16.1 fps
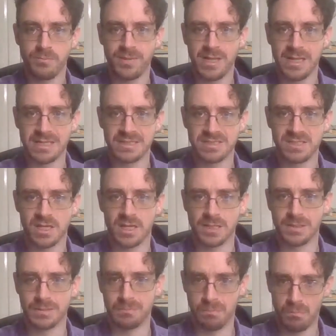being
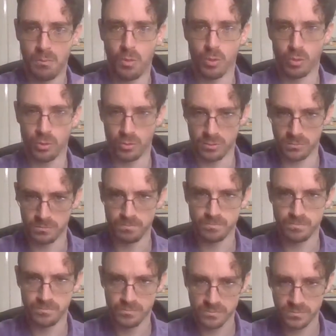assigned moral
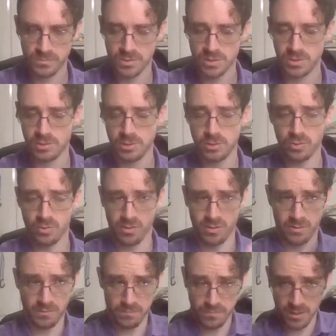sort
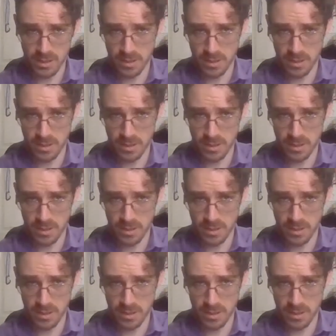of,